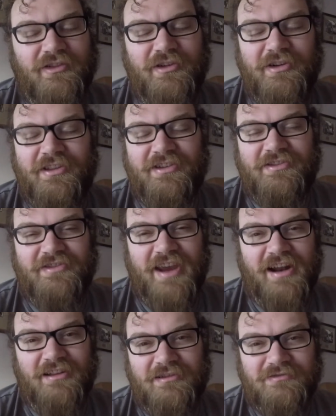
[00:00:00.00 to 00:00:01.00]
new to this
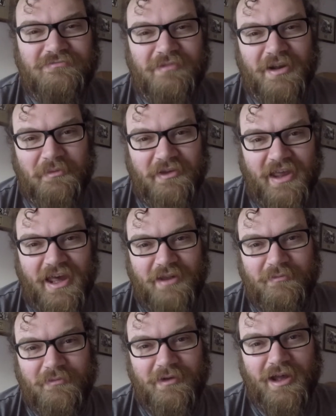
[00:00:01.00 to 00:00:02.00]
channel, my name's
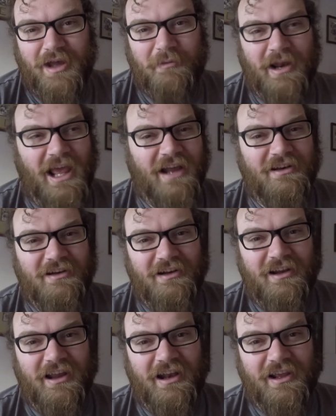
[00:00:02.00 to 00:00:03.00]
Adam. I'm an
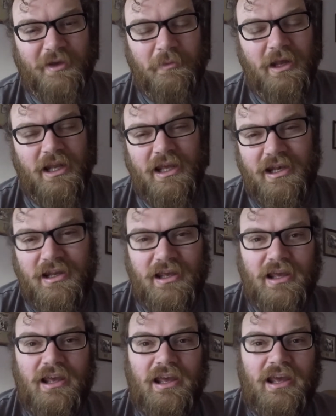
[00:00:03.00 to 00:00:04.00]
actor and a comedian,
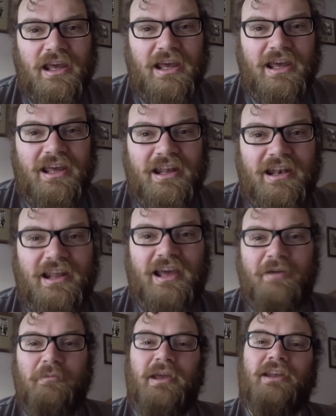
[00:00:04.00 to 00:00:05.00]
and I
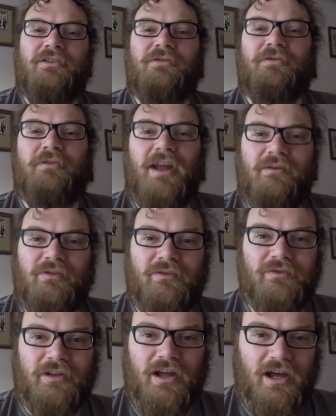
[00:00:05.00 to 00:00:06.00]
make travel
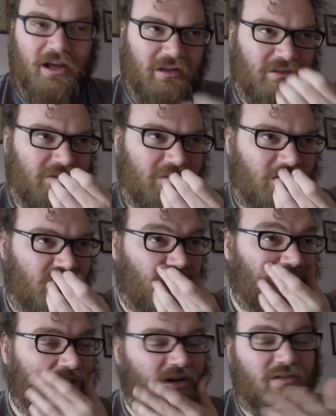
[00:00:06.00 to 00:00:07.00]
vlogs,
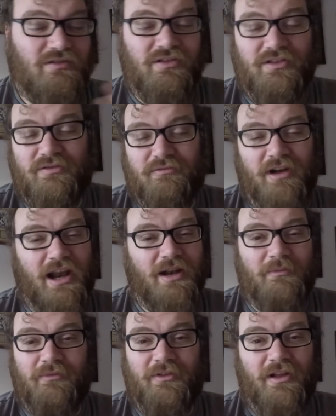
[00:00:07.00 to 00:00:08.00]
or just
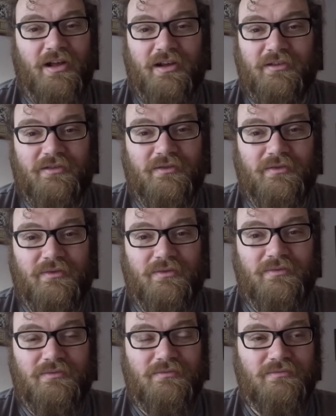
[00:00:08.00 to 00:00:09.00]
random vlogs of...
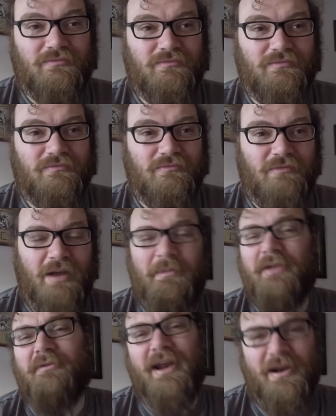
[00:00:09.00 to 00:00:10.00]
I
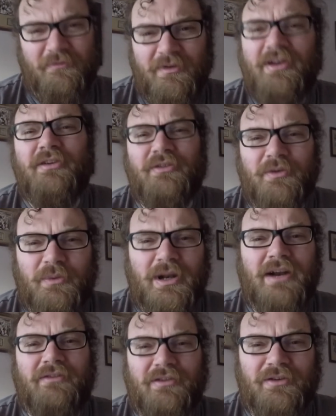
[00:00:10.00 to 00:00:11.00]
make random videos of
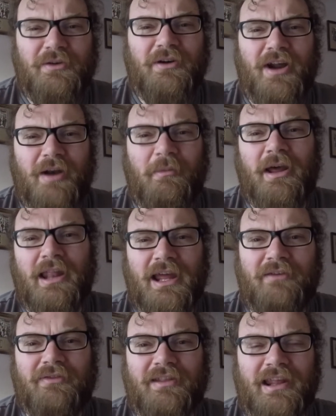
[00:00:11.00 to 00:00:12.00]
whatever's going on in my
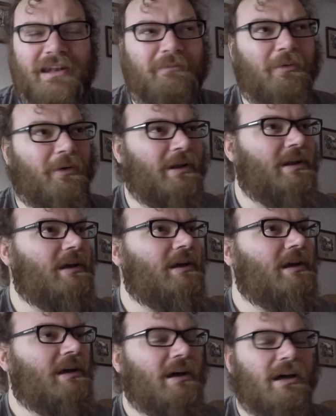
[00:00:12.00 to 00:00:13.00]
life at that point,
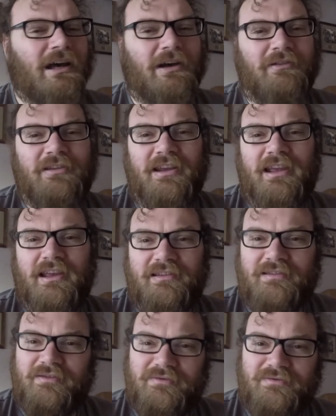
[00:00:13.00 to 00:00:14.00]
which I guess